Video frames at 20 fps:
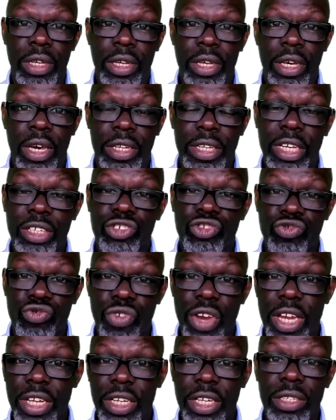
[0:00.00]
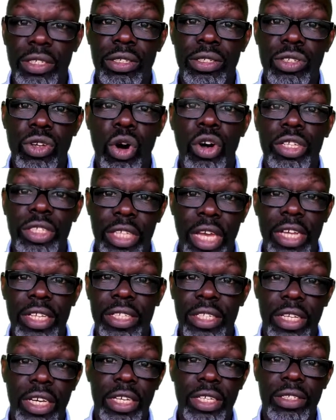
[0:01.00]
And that's training, not
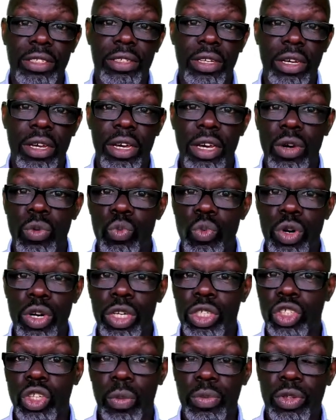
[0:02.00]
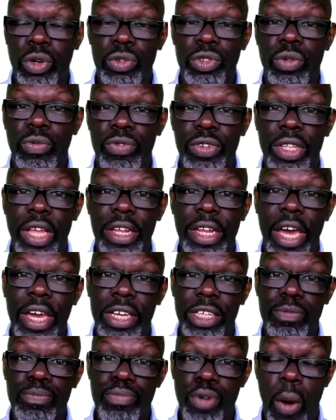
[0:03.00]
attending workshops or something like that.
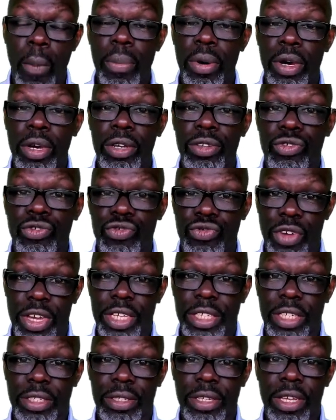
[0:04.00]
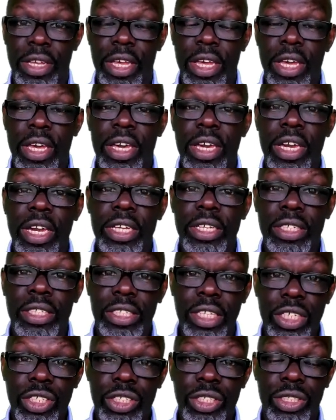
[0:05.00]
It's proper training. In
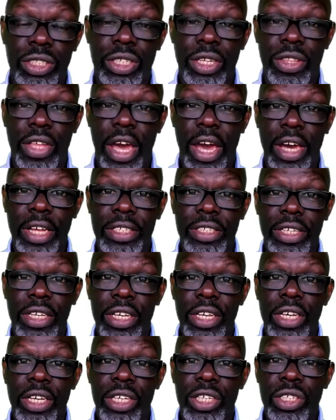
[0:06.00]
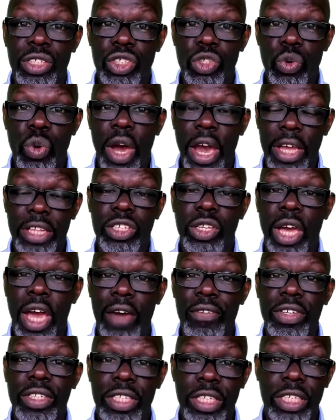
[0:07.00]
addition to that, you had to have
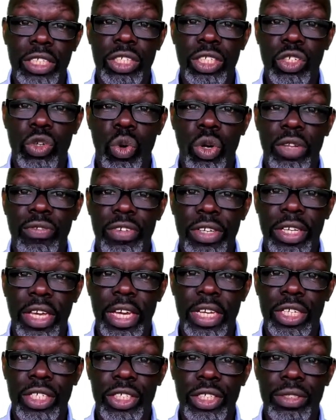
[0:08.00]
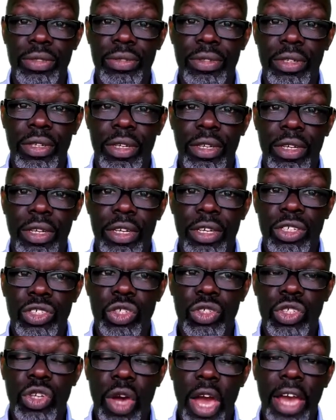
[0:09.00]
a teaching qualification. So
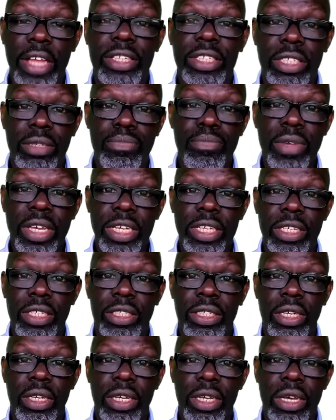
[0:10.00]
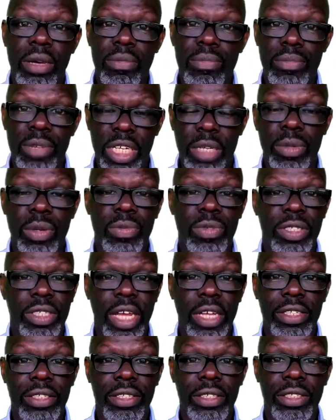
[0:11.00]
you had to meet minimum
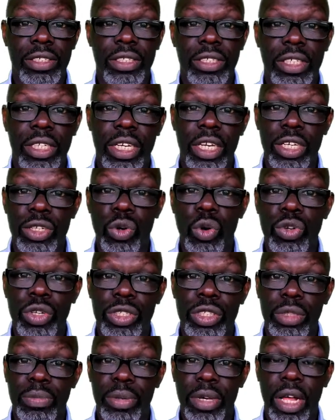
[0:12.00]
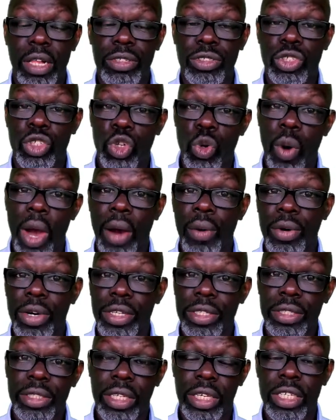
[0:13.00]
standards in order to be able to go out
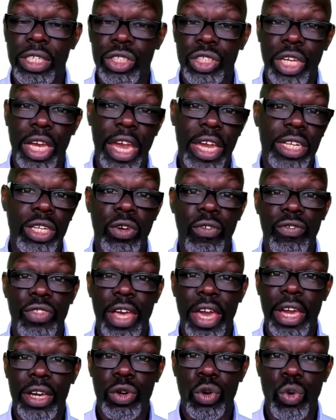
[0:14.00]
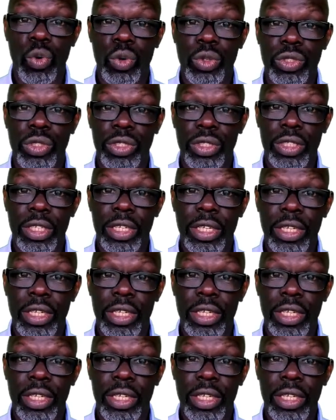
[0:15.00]
and teach any of their courses.